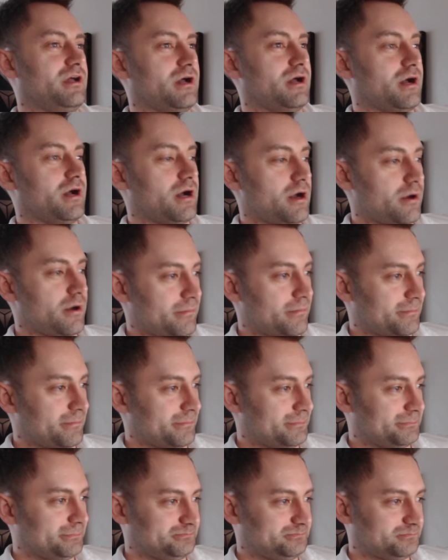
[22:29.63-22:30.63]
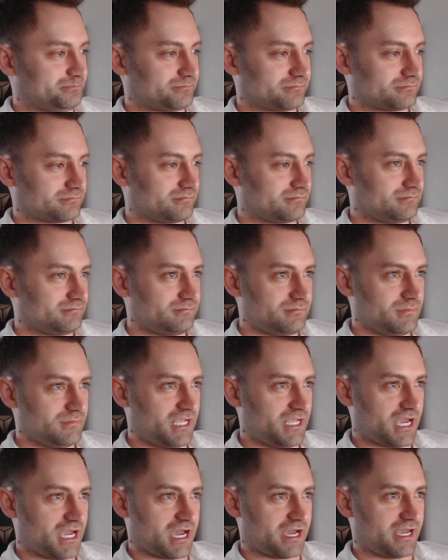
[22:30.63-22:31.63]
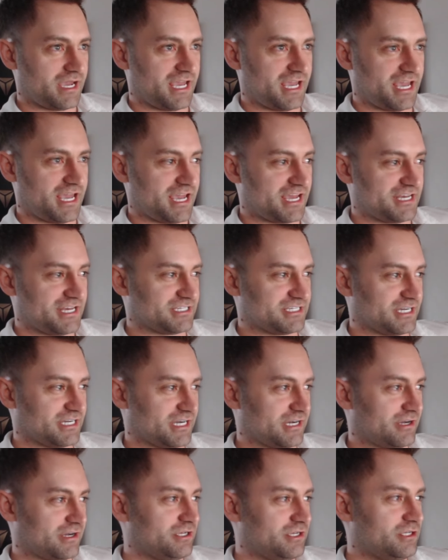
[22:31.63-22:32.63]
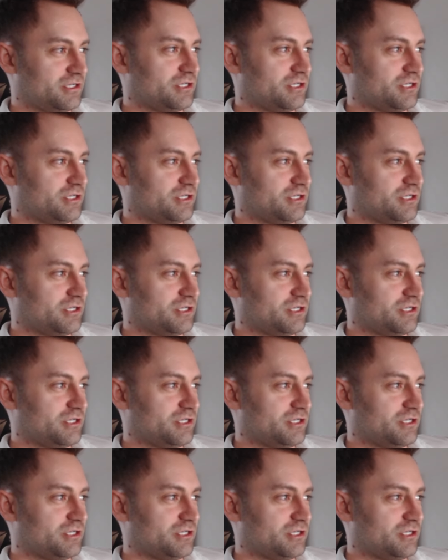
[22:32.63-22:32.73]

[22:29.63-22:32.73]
Um, yeah, and uh,